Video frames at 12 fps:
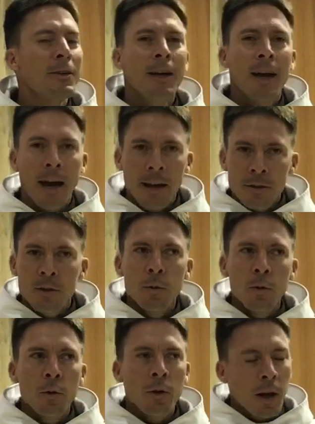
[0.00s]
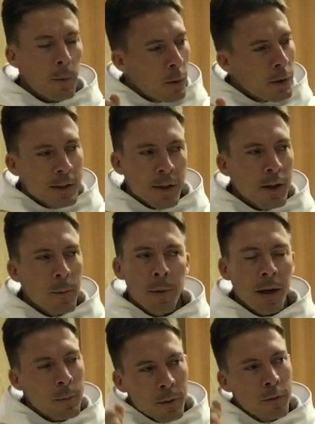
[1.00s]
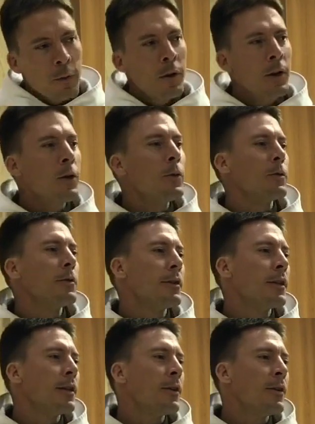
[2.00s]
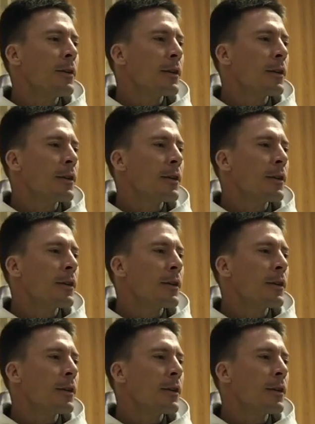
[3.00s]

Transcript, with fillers: Or as a rule, I'm always out of bed before noon, you know.